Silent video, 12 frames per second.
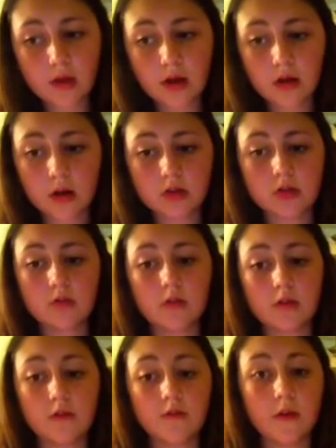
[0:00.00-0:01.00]
Aldrin
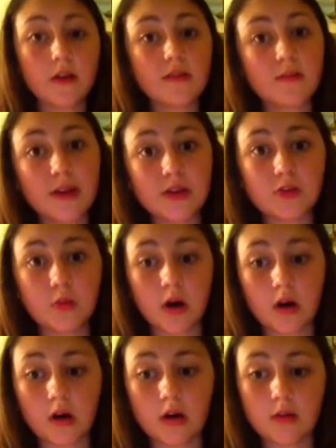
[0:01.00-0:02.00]
were the first men to
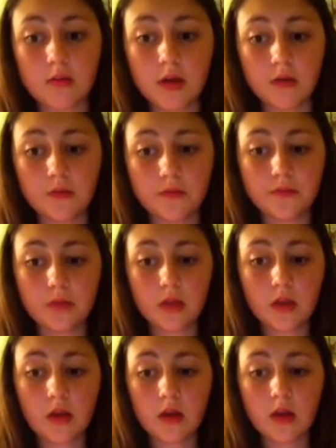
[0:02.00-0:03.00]
walk on the moon.
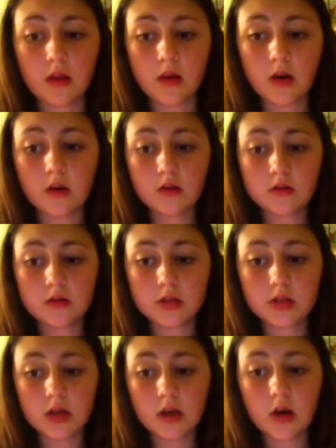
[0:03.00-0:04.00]
Ho
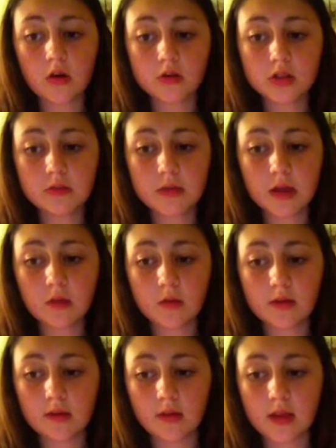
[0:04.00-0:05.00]
Chi Minh
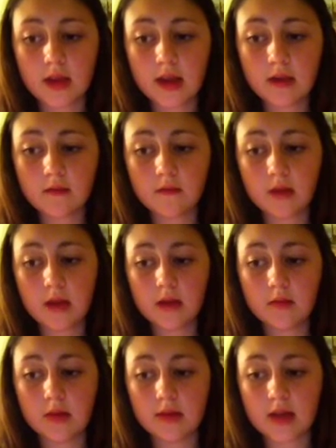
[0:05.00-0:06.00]
was a leading
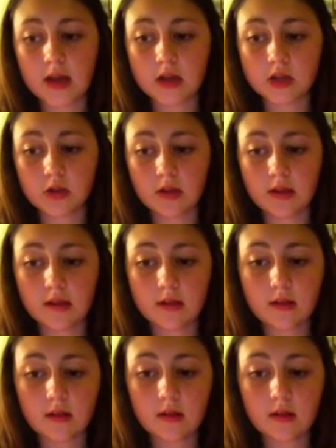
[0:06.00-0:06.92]
Vietnamese nationalist.